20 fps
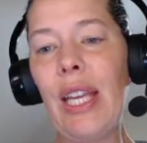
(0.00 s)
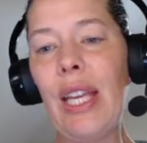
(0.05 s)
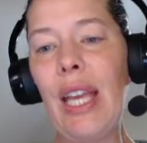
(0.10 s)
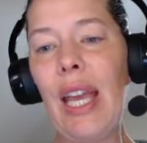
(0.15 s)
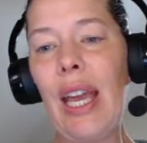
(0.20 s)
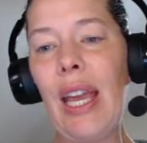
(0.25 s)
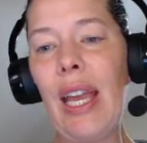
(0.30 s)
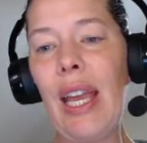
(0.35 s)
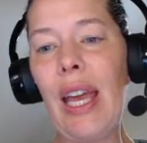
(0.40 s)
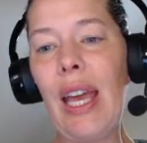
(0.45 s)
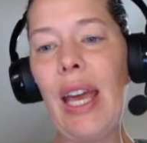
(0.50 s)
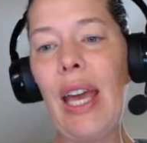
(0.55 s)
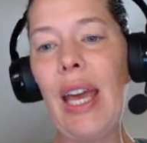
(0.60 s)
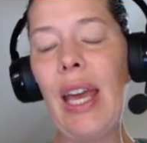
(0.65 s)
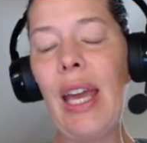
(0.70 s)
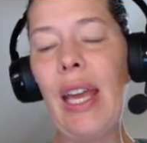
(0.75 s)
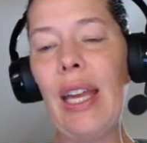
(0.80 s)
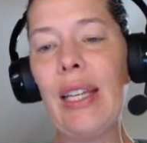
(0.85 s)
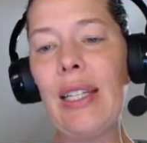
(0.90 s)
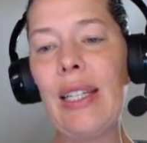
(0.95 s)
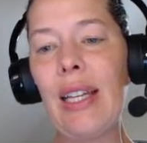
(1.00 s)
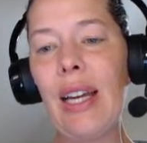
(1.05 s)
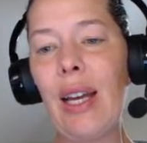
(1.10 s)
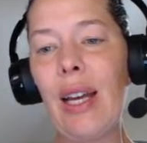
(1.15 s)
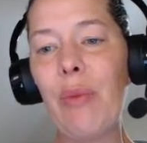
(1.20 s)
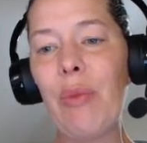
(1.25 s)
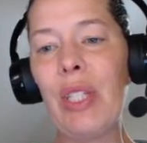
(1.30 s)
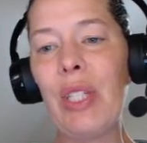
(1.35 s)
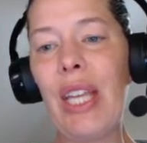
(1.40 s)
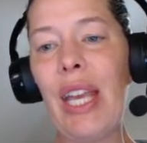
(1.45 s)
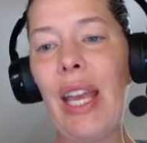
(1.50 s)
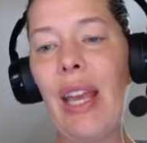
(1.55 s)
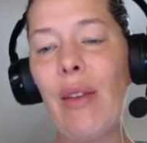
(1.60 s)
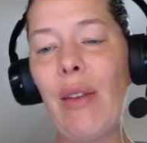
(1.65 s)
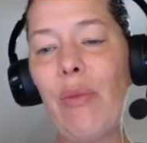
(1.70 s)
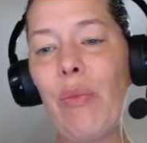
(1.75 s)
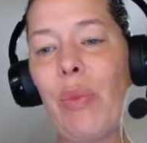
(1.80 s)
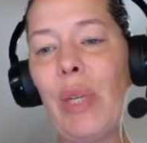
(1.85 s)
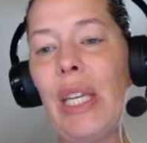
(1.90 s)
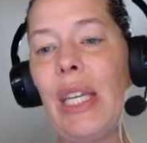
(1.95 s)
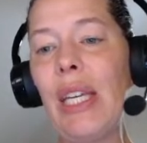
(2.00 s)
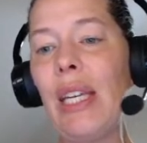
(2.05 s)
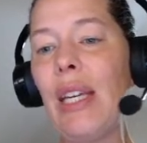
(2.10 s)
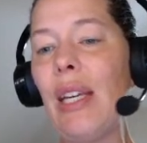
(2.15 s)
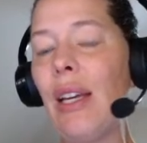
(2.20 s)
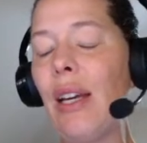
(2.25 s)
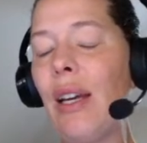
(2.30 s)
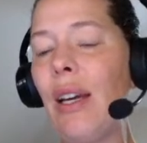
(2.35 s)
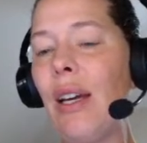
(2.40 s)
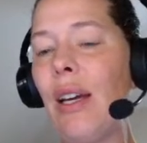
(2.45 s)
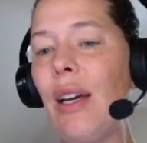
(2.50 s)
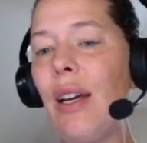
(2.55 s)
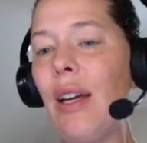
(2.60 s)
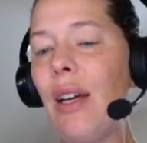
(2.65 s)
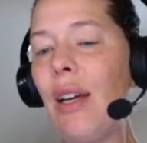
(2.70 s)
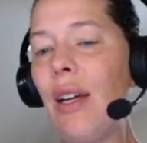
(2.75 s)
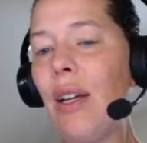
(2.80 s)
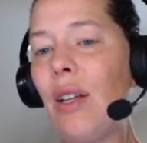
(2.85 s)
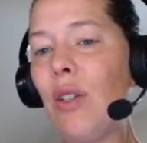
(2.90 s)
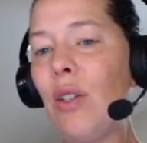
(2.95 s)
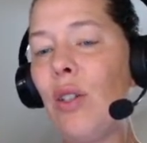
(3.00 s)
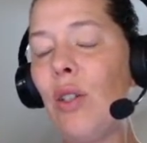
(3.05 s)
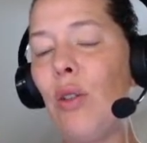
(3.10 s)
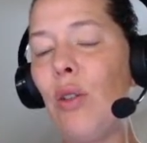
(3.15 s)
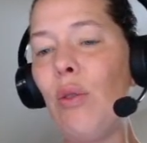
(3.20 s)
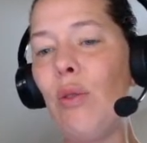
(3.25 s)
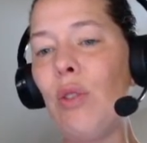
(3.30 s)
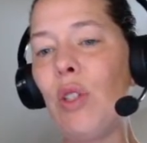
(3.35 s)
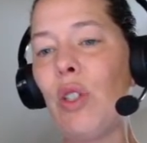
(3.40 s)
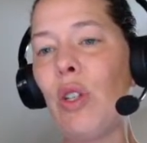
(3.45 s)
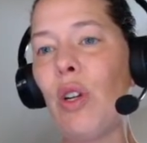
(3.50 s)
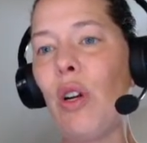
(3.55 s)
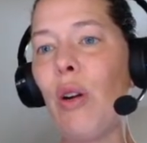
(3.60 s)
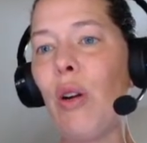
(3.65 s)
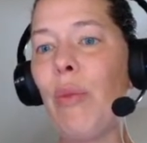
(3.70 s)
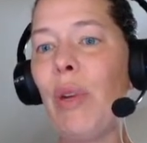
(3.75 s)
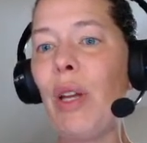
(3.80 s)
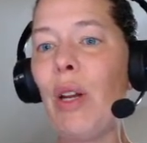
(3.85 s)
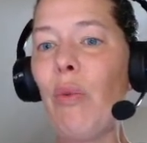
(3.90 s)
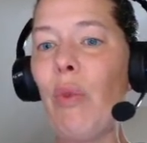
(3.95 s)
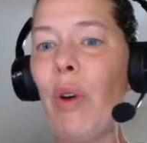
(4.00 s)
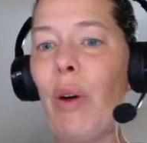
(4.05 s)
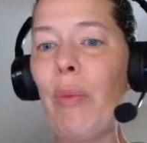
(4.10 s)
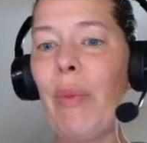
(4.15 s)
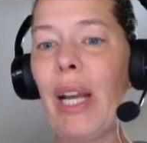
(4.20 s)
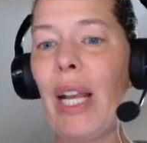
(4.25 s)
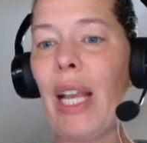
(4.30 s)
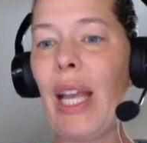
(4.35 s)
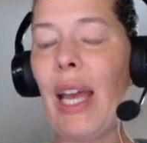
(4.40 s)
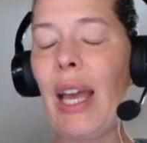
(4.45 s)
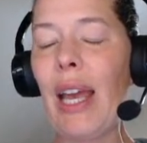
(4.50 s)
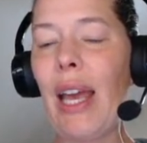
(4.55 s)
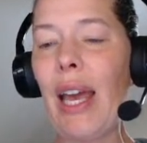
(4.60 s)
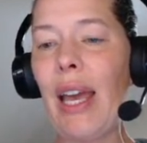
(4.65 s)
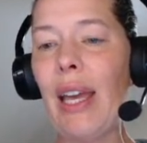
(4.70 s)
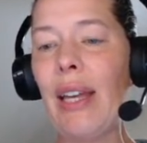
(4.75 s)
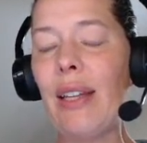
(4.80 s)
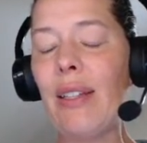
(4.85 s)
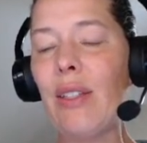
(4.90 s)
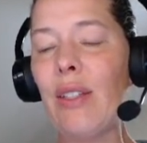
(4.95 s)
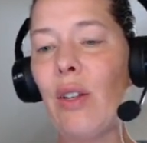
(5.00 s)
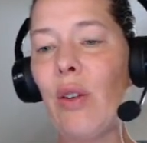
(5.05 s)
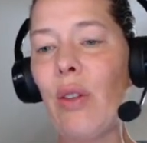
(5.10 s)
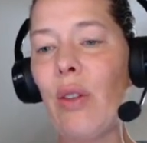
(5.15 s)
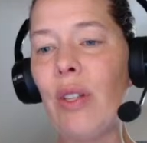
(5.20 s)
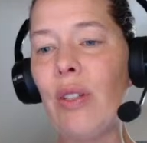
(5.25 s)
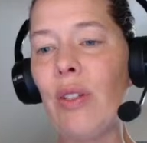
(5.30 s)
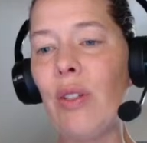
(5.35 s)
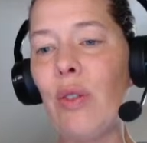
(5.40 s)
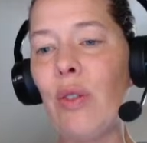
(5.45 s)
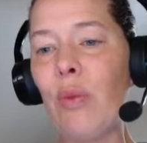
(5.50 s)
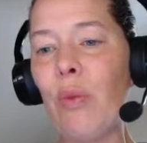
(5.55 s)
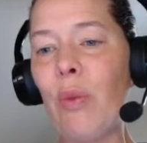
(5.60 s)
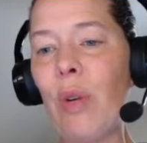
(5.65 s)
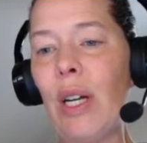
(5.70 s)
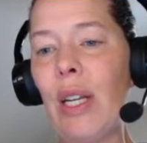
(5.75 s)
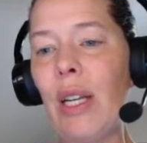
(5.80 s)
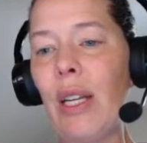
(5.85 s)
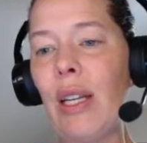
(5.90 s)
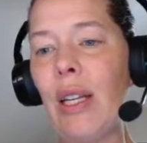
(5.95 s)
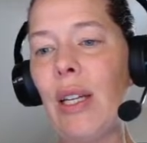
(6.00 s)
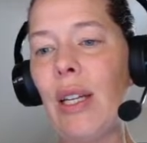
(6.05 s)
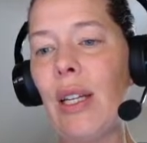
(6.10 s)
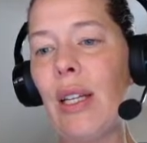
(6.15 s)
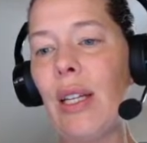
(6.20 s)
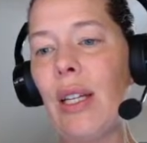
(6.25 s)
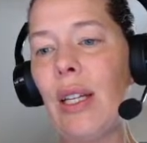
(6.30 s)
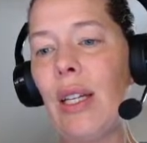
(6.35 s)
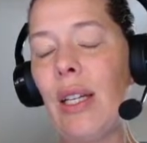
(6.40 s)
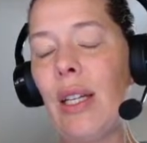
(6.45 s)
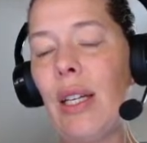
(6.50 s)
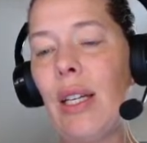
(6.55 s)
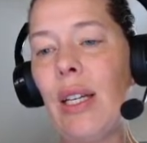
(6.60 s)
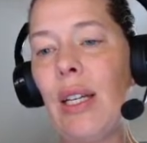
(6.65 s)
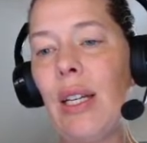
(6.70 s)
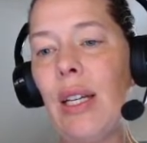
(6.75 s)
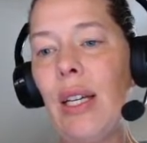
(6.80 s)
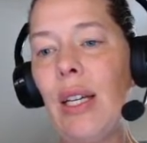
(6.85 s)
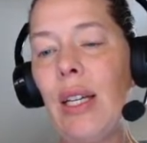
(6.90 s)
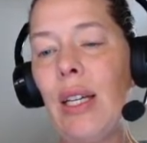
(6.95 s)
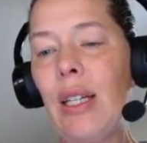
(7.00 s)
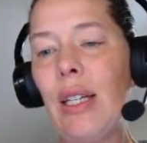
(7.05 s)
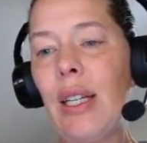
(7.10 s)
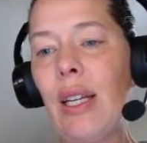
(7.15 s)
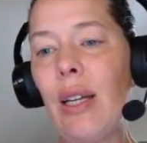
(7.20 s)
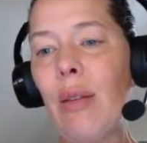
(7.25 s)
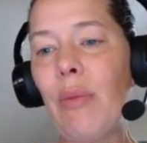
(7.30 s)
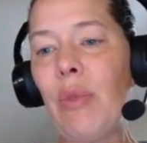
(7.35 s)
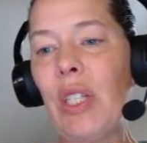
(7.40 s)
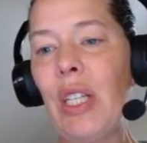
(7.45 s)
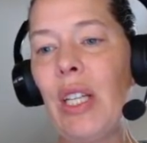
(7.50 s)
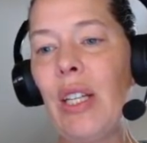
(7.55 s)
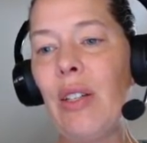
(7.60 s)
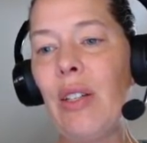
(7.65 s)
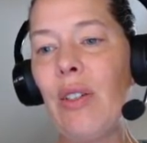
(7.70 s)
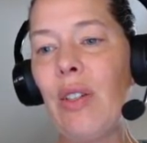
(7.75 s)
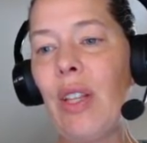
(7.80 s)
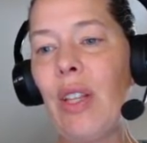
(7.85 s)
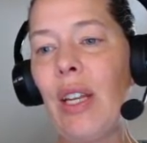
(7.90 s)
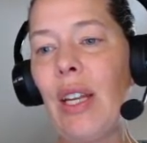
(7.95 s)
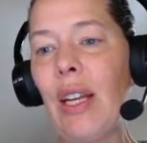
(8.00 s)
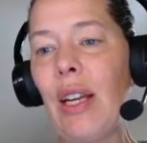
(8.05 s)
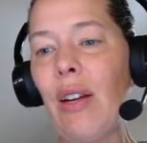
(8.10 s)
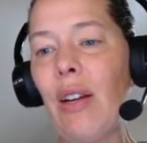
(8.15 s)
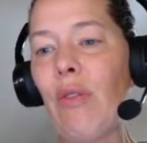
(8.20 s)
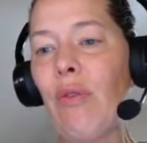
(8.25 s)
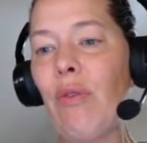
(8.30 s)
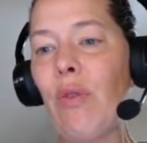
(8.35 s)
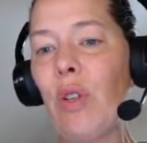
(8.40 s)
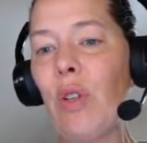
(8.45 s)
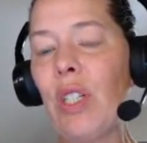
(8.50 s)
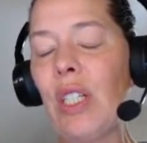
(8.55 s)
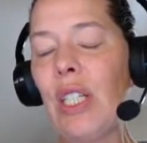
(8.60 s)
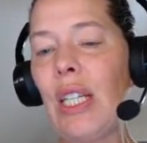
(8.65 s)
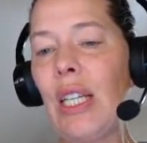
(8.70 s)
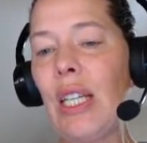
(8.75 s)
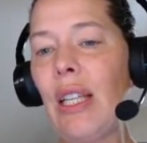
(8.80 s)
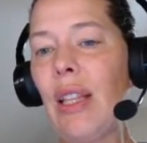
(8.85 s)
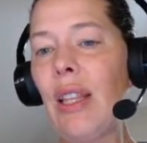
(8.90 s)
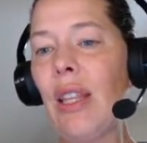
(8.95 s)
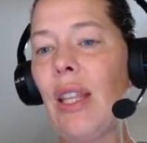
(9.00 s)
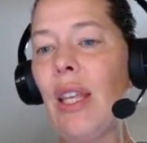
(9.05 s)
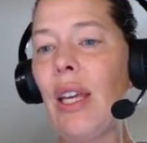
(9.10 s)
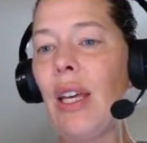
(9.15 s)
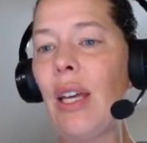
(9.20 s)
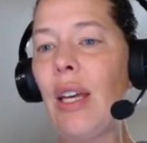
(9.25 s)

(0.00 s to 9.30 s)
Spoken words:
Ka times Kb to determine what my Ka is. So this is 1 times 10 to the negative 14th